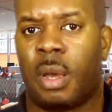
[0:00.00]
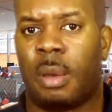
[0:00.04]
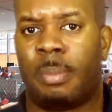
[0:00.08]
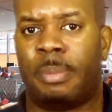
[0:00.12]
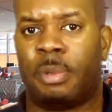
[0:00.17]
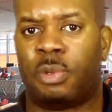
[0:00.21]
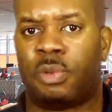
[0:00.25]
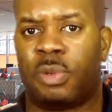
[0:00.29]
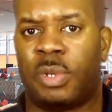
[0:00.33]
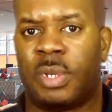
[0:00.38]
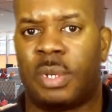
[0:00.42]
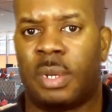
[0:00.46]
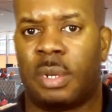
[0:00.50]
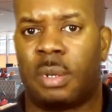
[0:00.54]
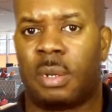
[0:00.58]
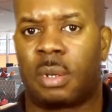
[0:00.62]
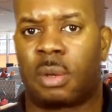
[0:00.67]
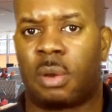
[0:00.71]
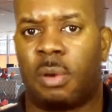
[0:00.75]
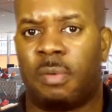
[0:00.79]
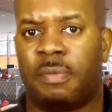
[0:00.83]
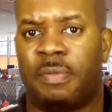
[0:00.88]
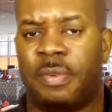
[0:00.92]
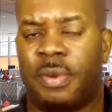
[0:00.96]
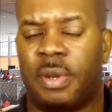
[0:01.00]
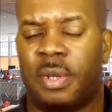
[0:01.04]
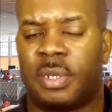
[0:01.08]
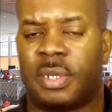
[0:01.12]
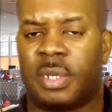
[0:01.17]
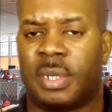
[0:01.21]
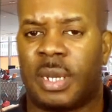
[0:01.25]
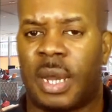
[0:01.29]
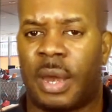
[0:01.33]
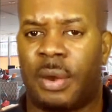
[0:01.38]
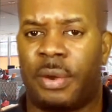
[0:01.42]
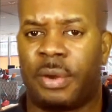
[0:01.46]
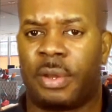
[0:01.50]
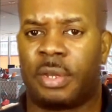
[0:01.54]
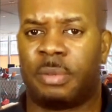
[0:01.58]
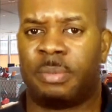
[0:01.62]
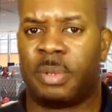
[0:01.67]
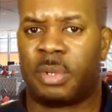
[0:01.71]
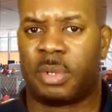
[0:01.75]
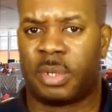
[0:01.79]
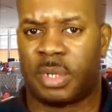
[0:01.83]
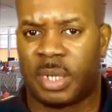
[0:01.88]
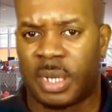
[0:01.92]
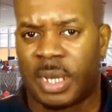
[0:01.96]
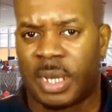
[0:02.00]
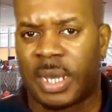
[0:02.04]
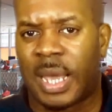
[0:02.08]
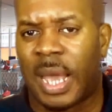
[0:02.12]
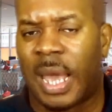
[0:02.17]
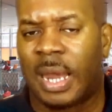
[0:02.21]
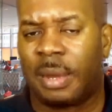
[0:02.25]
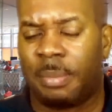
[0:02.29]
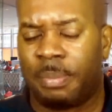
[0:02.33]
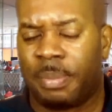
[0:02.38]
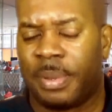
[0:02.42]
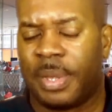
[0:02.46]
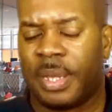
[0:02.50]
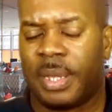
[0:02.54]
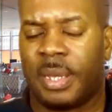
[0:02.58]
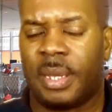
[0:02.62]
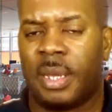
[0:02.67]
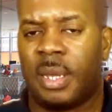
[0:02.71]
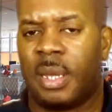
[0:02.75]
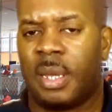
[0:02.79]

between confidence and arrogance, because it can be